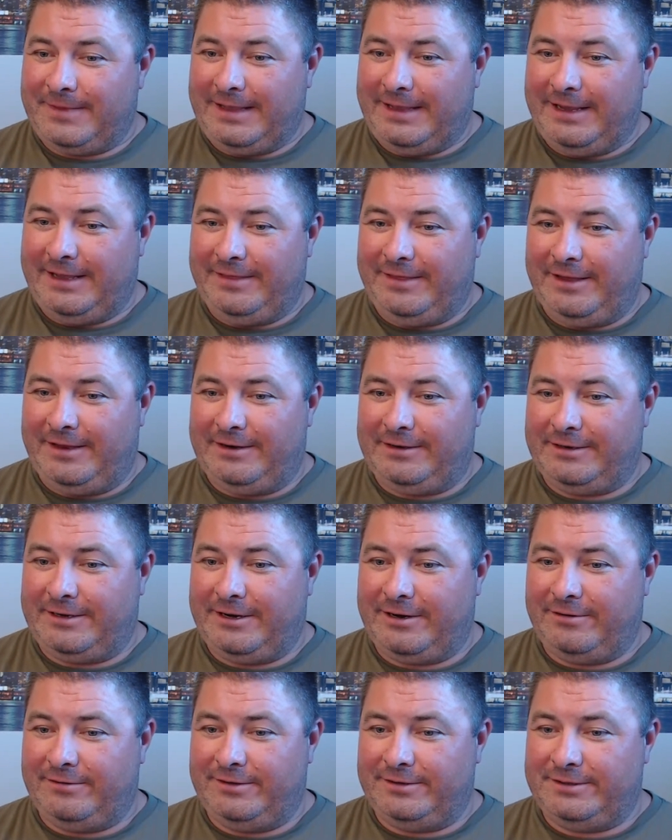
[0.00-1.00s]
And then
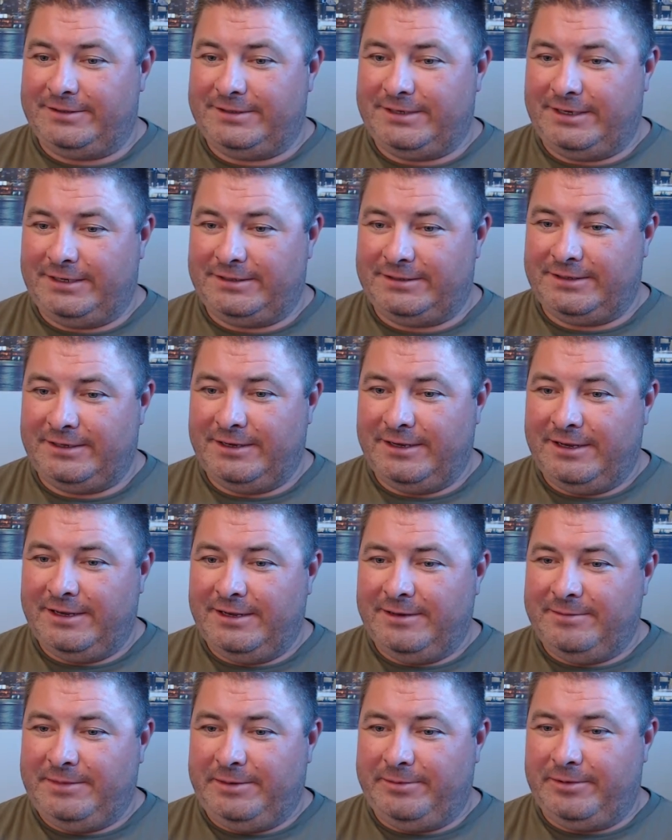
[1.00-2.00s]
Carolyn says,
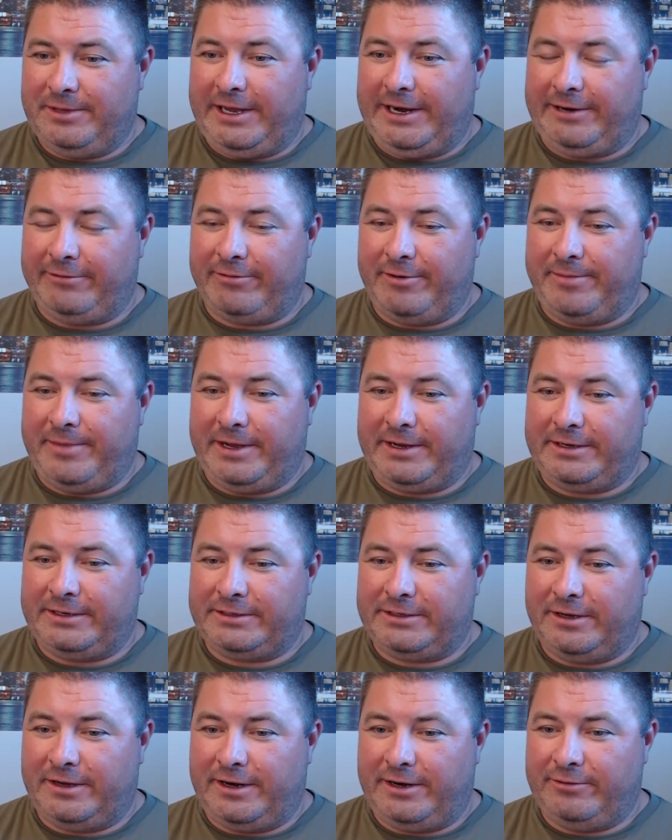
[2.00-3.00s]
people adding Rebecca
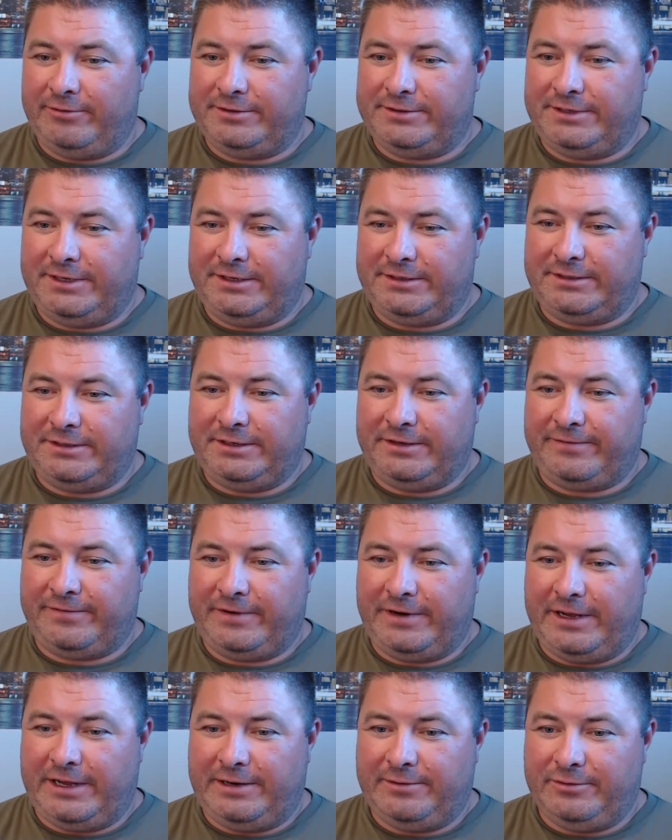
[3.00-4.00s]
Todd, I would say, is a
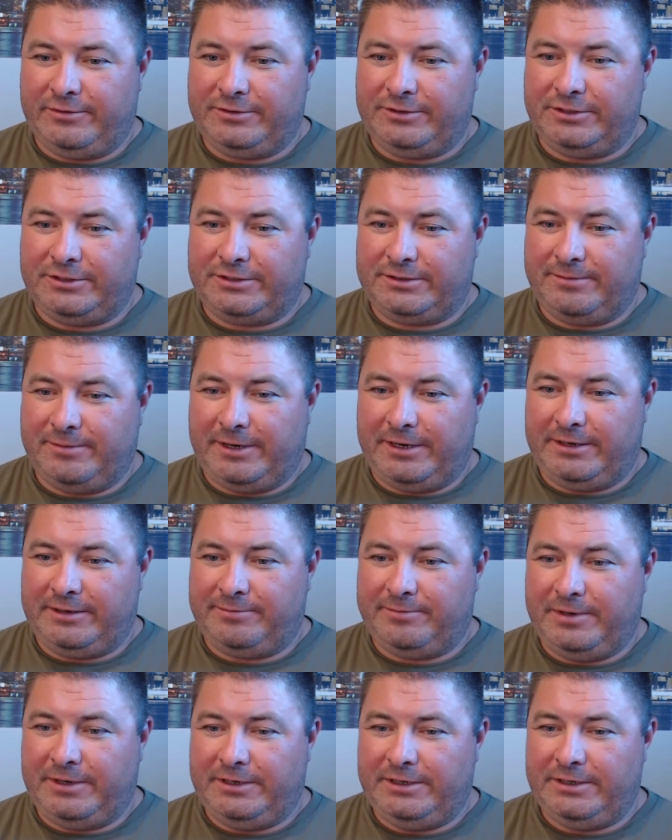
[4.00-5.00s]
different animal, just my
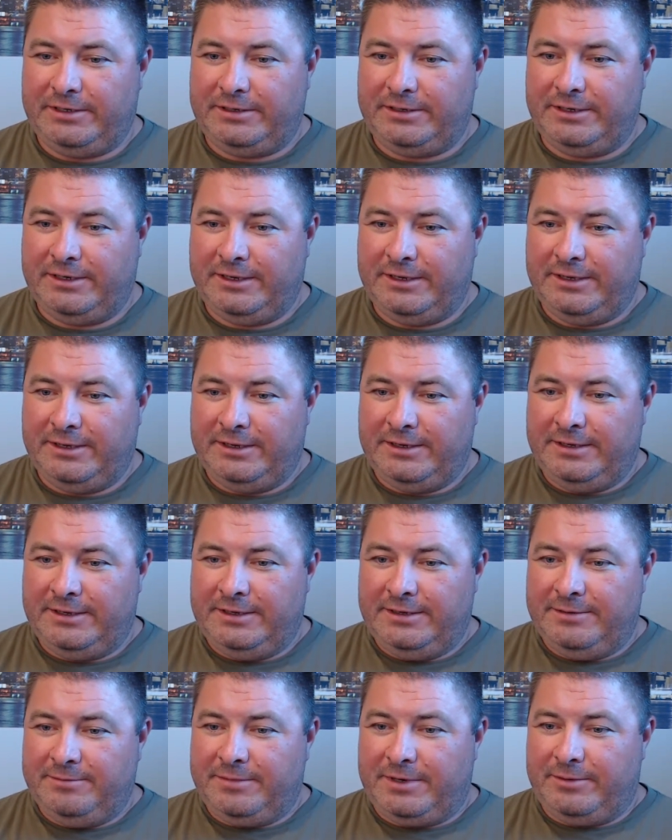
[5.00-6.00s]
opinion.
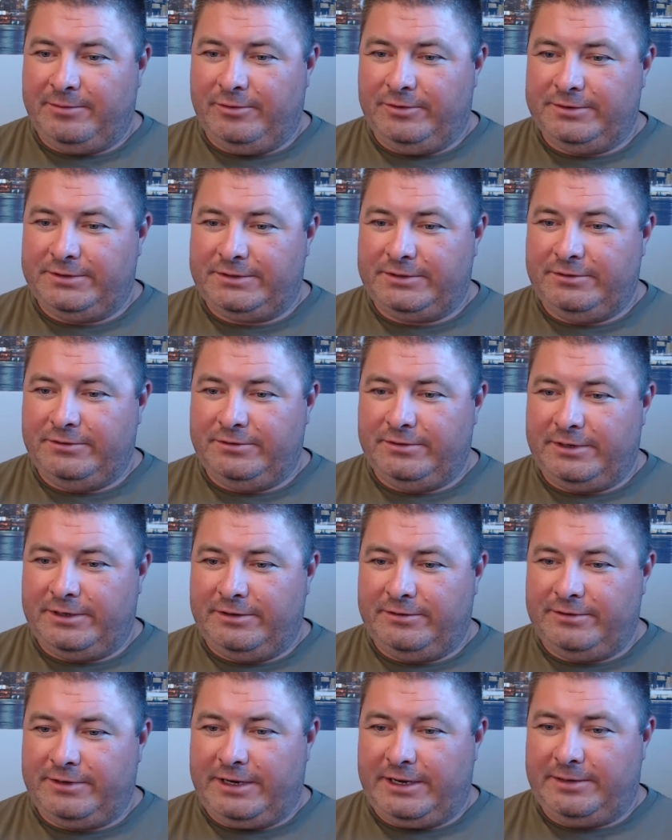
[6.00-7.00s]
But I'm old school. I
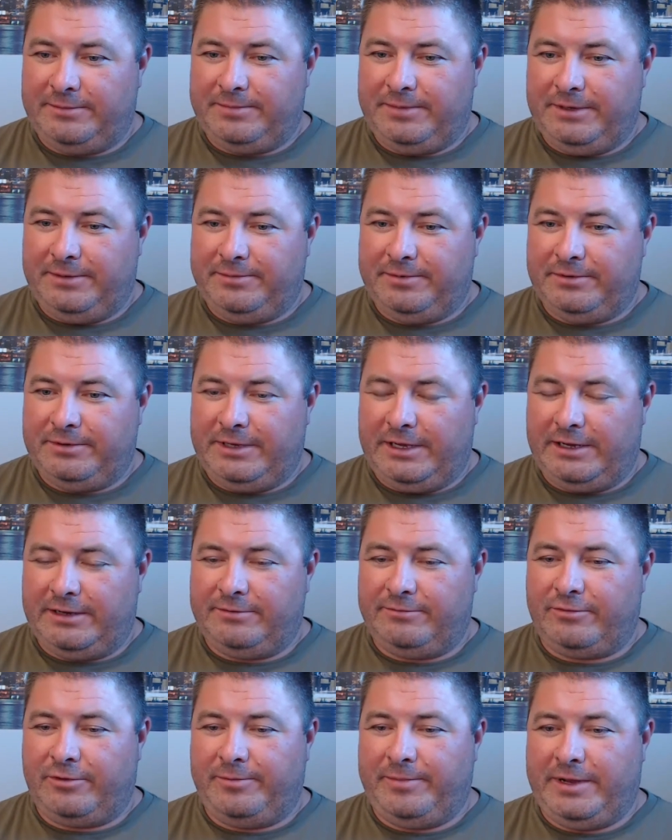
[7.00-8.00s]
don't add people. Yeah,
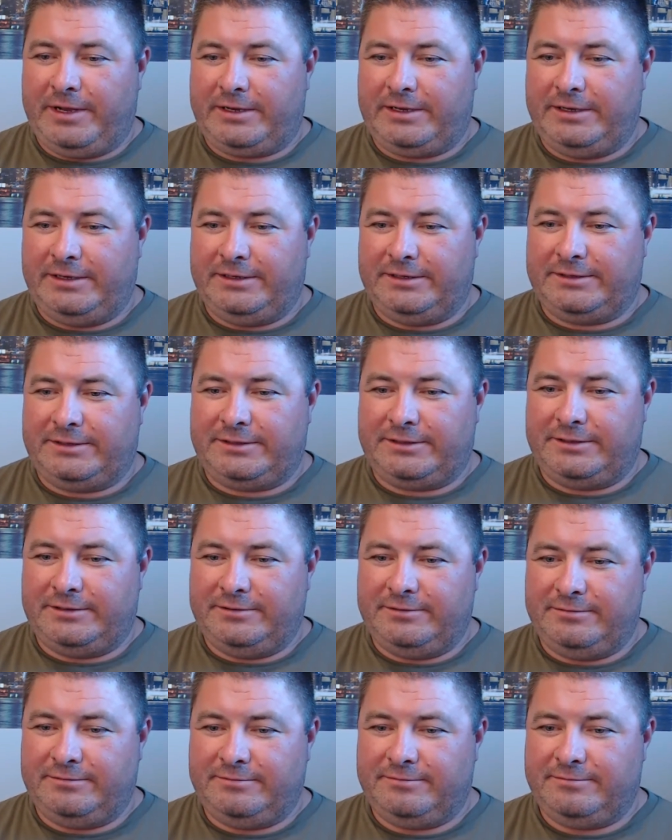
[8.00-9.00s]
Rebecca is
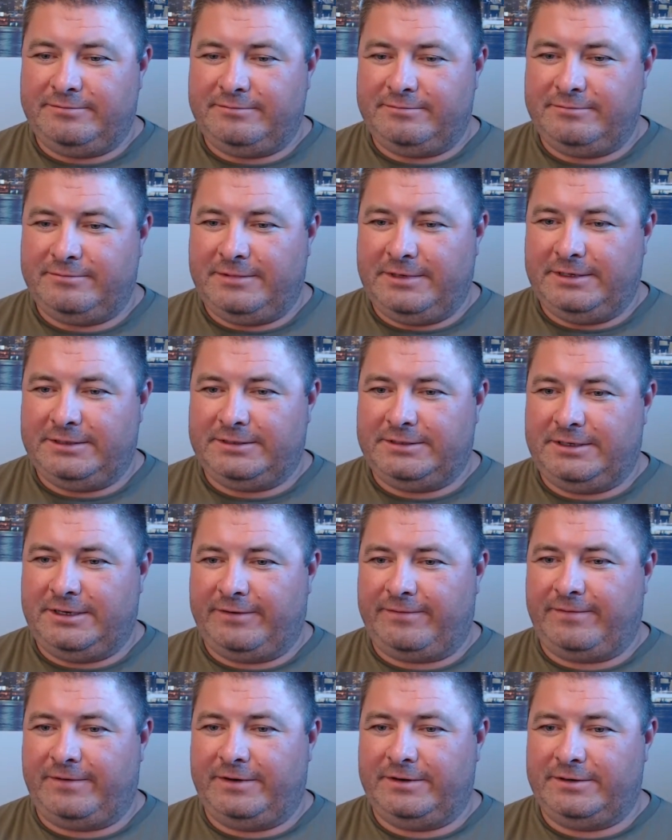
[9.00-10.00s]

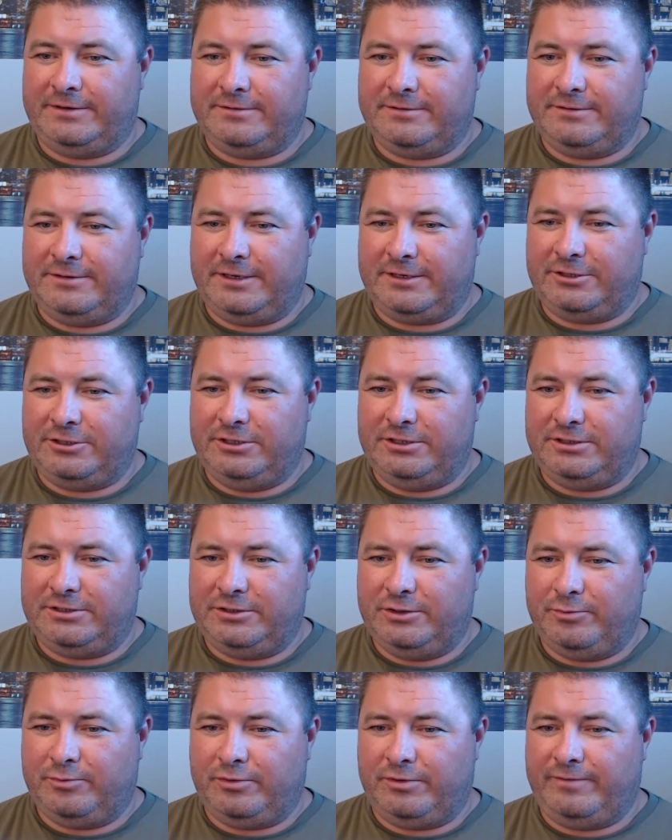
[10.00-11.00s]
different. Like, she's
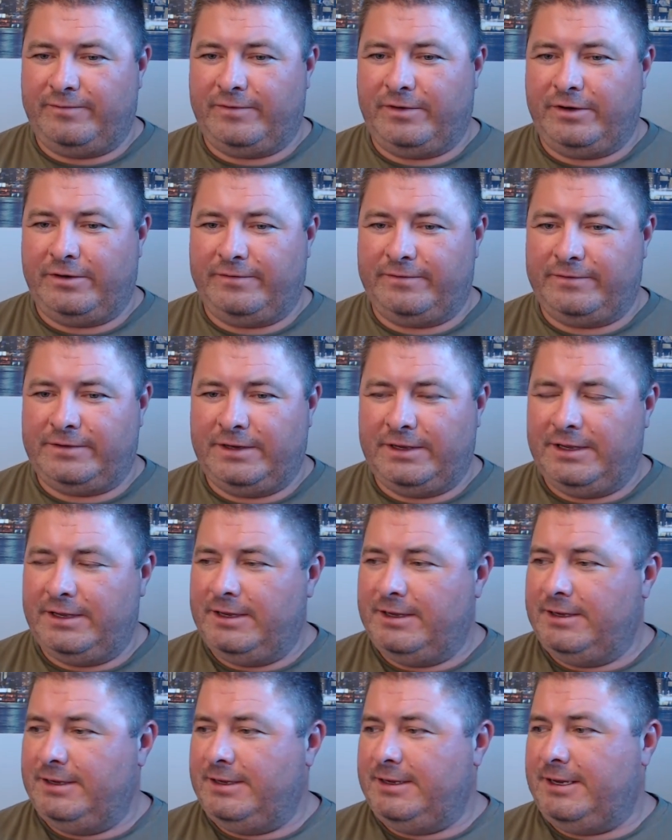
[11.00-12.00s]
super involved
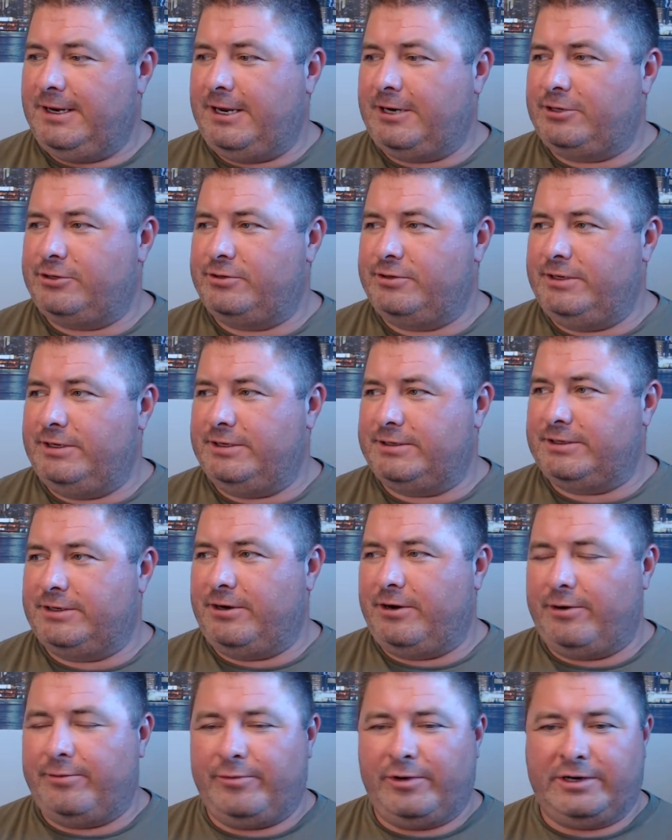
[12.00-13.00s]
and actually is an
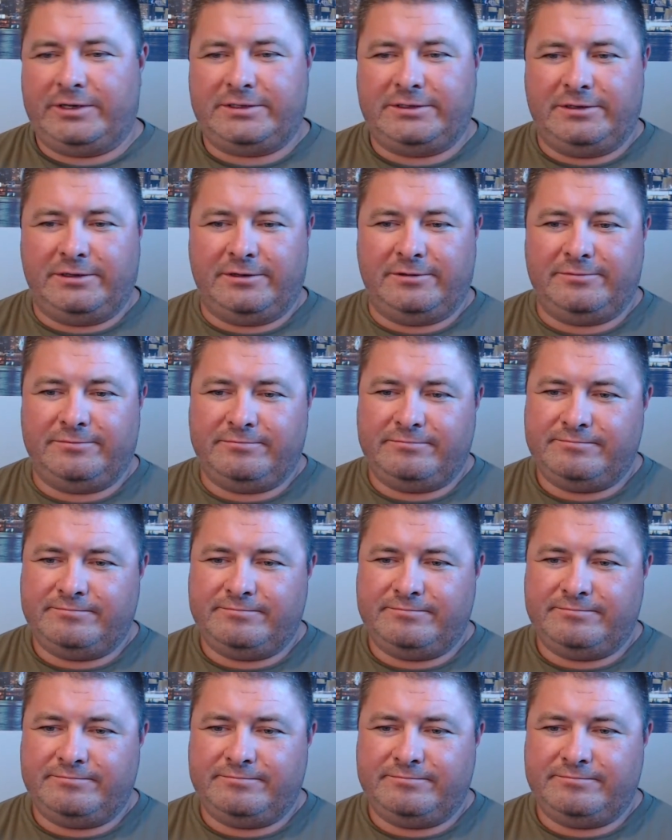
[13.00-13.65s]
arm wrestler.